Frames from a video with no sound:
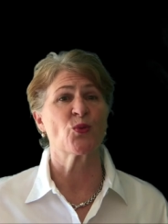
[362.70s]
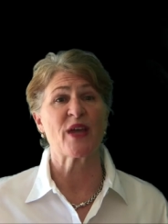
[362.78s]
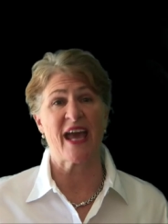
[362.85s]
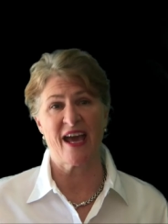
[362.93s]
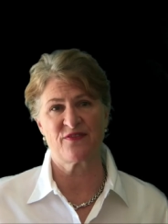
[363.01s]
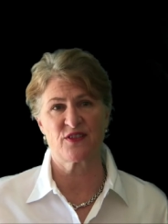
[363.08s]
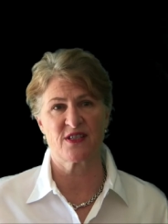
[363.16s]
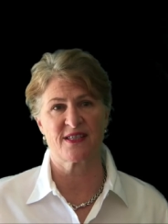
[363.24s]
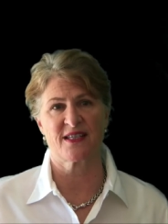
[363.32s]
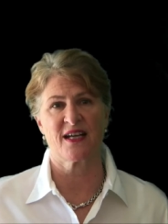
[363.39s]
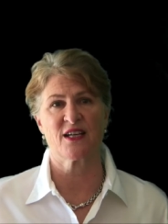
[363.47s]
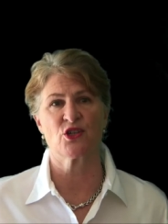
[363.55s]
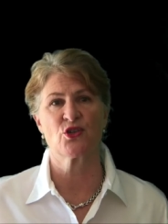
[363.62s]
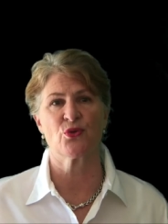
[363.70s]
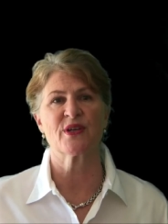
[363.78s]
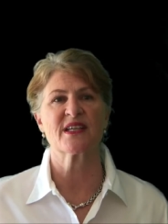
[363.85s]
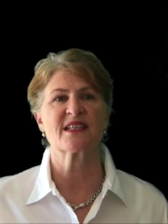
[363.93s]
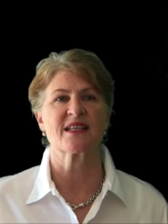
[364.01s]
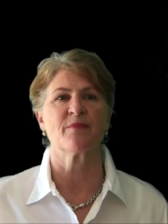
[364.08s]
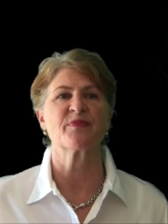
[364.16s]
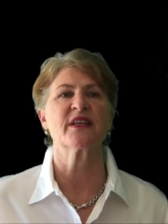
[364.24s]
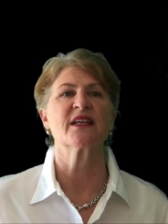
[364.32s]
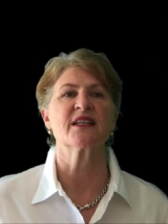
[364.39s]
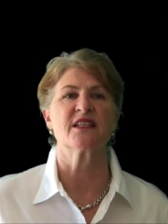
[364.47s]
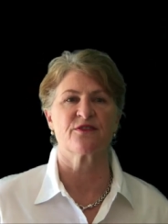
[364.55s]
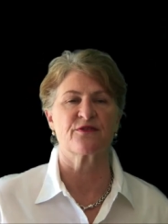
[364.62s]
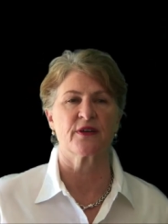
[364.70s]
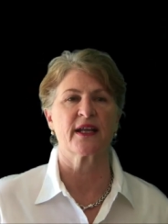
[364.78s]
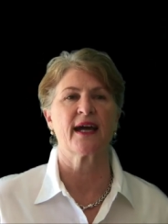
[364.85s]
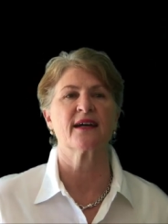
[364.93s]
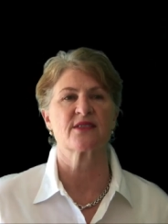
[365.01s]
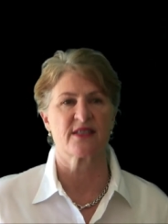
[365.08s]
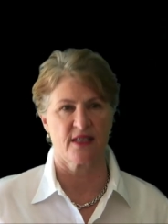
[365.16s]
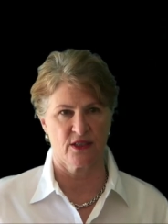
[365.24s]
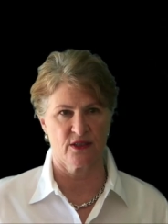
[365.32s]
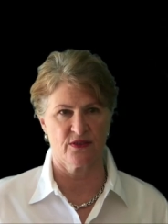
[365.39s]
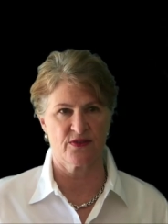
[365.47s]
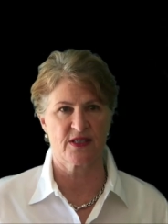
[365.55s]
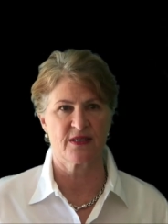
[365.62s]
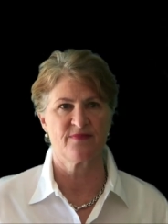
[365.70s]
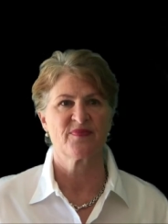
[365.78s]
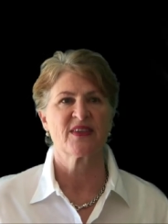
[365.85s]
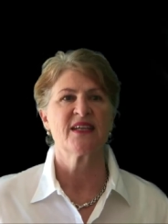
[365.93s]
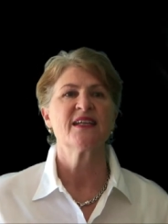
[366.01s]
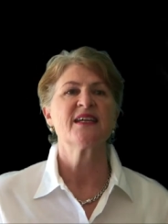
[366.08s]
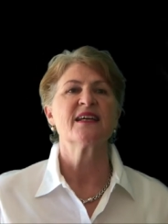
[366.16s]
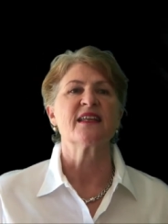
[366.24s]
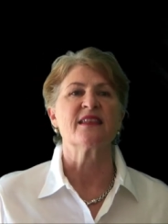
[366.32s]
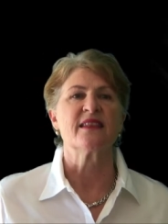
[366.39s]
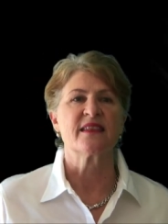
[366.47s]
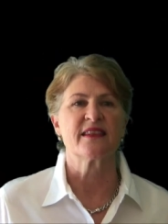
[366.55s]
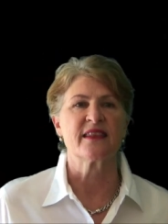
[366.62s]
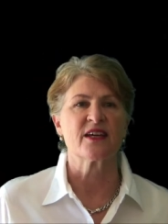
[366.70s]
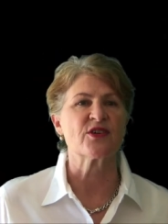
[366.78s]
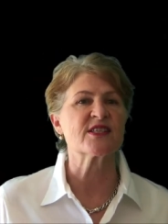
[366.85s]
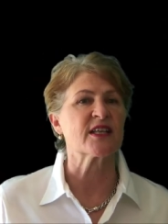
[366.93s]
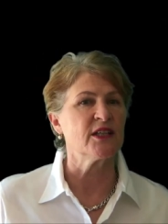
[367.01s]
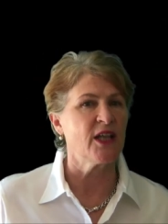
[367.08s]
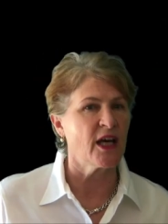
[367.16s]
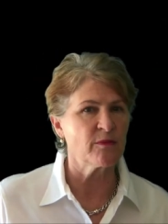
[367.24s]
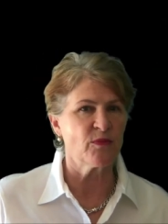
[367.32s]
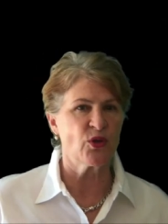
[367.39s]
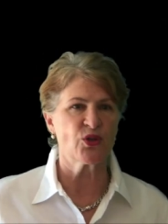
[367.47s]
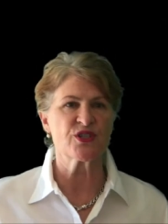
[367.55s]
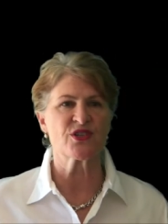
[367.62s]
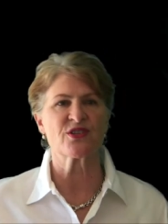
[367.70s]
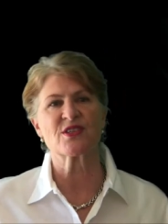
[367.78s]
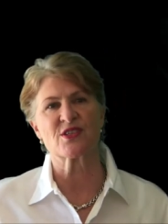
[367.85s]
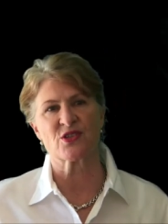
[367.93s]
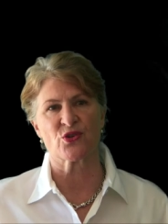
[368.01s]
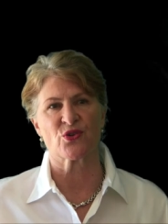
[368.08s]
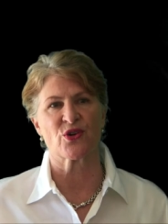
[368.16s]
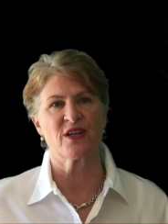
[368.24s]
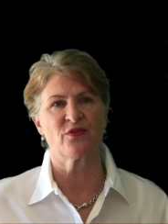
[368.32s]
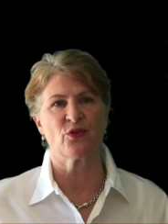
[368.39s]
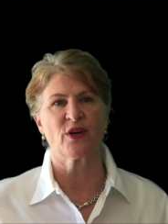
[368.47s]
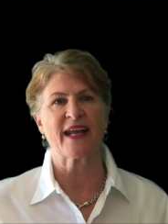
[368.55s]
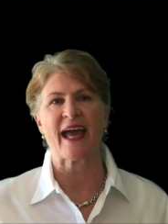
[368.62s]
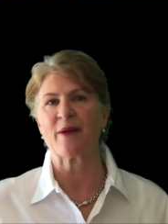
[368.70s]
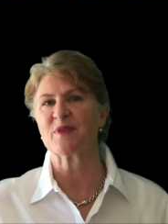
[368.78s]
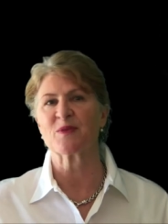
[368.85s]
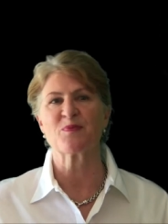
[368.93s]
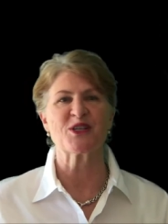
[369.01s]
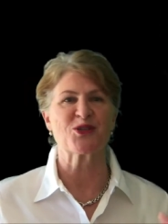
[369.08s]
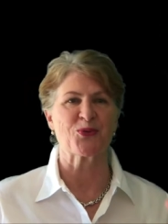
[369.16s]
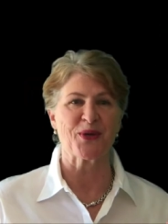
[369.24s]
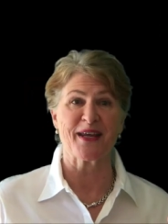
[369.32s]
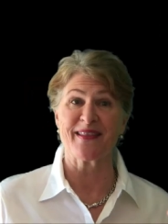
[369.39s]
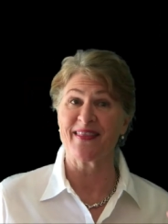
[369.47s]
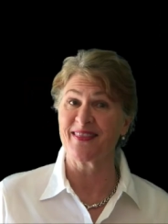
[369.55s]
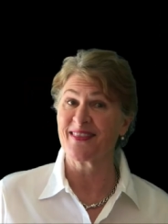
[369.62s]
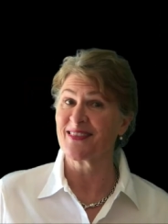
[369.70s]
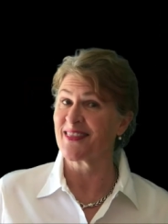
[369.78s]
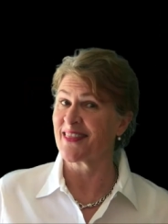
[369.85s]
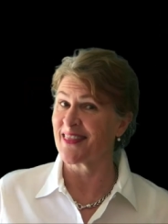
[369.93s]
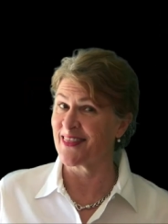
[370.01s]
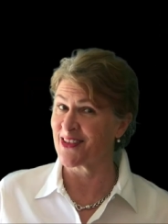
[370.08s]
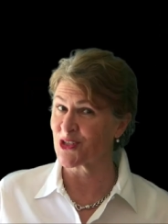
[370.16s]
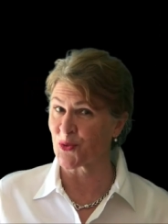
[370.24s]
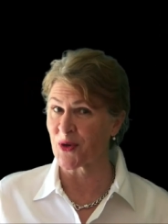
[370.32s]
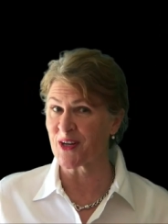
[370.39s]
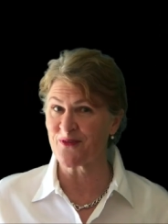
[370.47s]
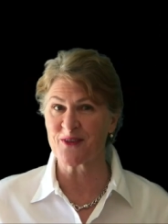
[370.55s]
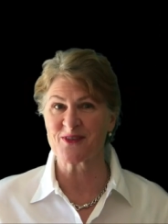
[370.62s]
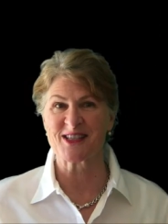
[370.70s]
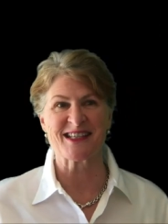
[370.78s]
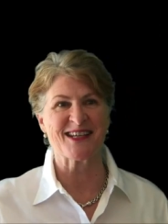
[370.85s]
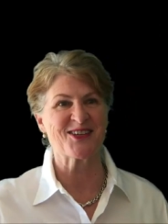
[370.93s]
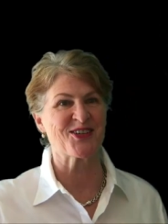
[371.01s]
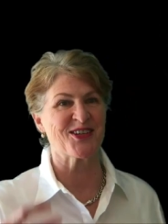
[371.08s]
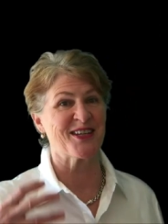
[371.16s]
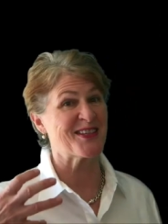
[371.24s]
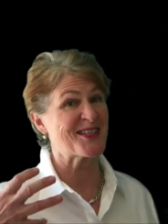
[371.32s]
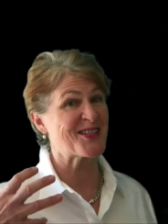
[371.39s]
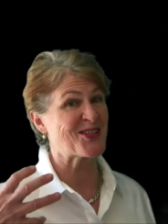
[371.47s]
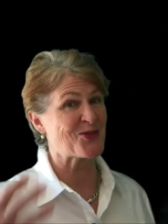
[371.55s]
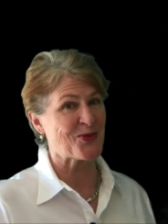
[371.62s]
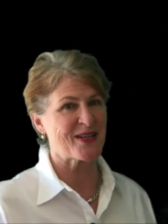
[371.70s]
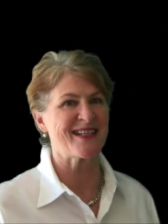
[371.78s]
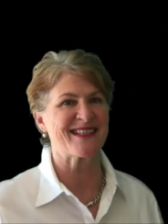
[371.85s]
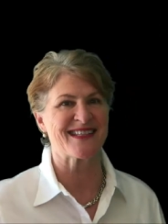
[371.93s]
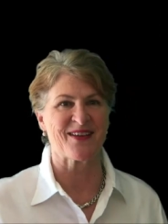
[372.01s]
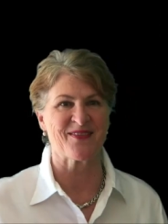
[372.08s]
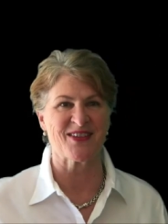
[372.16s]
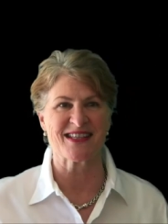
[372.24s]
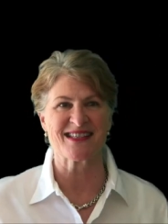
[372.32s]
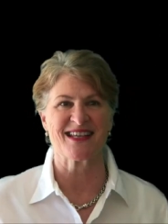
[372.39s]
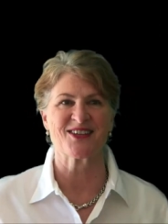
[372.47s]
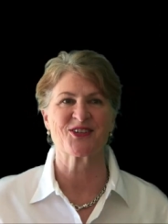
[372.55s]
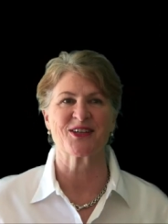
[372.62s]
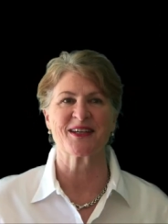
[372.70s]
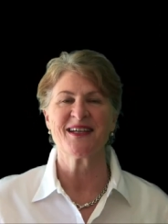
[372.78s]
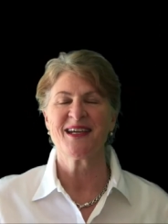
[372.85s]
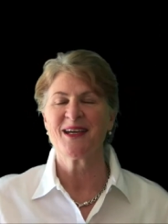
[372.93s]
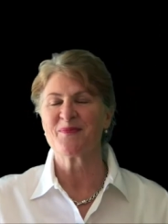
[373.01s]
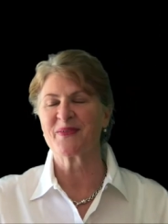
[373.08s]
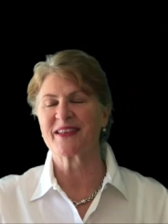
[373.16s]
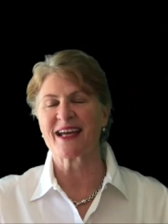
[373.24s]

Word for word: we have to start doing something different ourselves. There is a lot more to the story of what happened between the twenty-fifth session and this twenty-seventh session, but